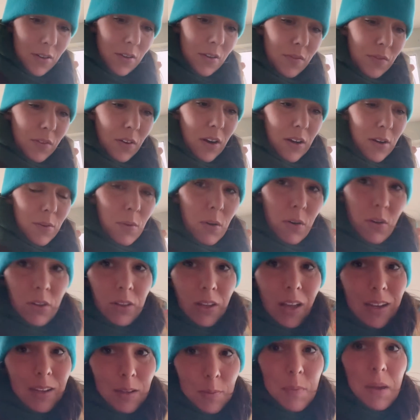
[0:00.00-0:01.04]
for anyone
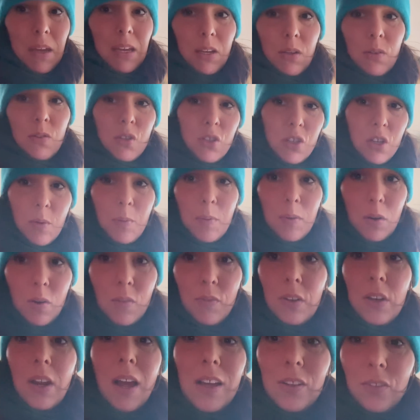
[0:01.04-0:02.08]
like me who's stupid enough
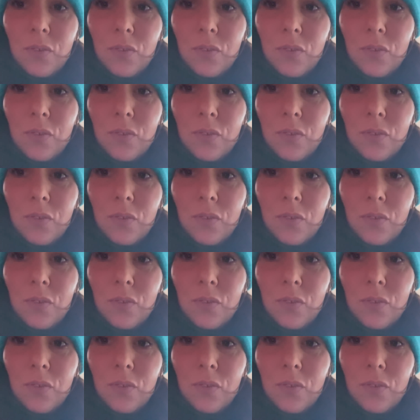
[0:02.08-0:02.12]
and has